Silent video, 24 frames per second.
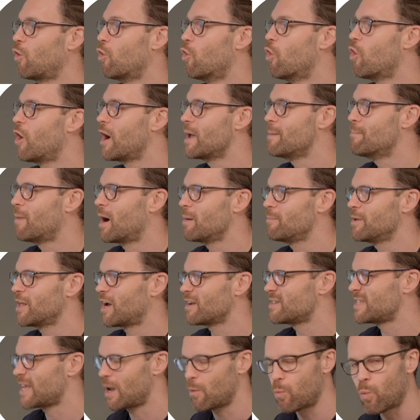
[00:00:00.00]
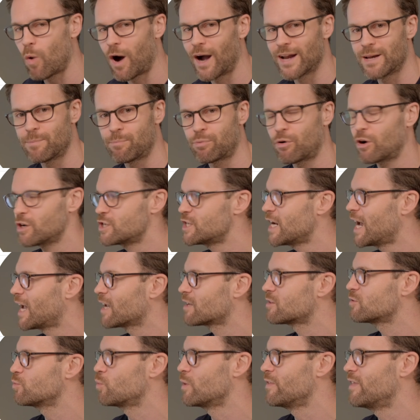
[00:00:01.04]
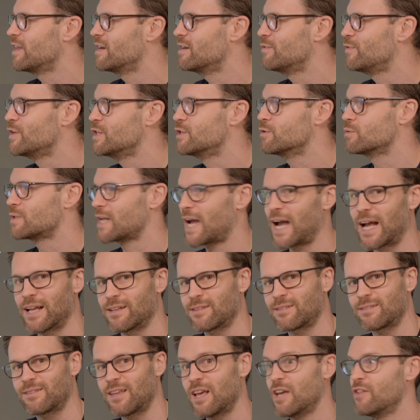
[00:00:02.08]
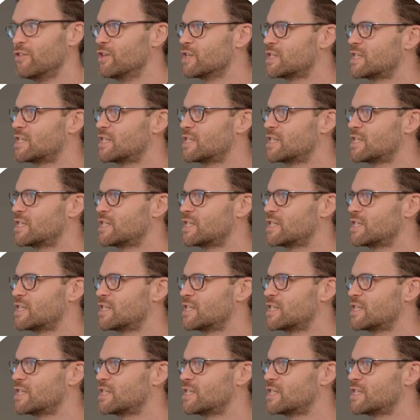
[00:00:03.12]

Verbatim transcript: or it might be that I set wider projects with individual tasks that